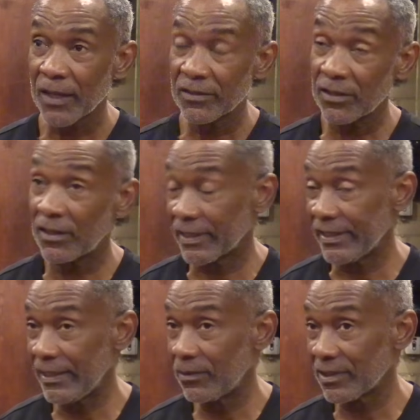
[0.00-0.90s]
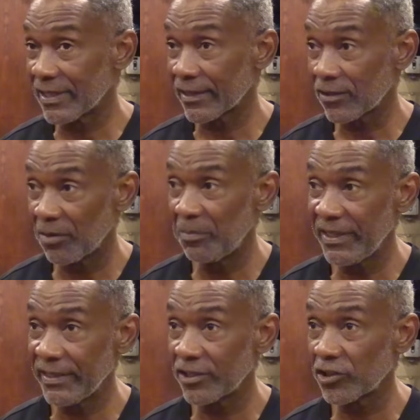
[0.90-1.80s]
So our deal was that
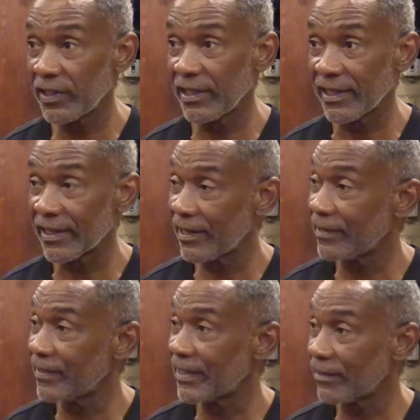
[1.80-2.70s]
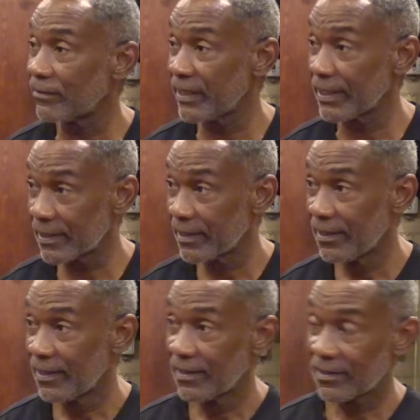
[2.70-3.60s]
complete the training and you can race.
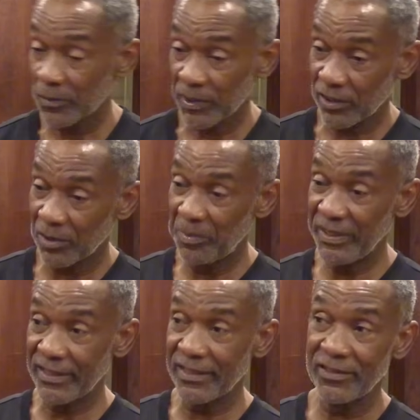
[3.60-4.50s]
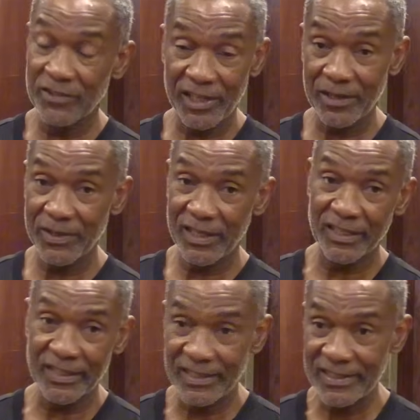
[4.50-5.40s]
So we completed the training, we
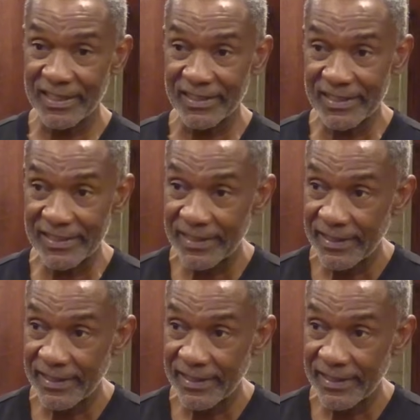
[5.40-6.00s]
got the descents,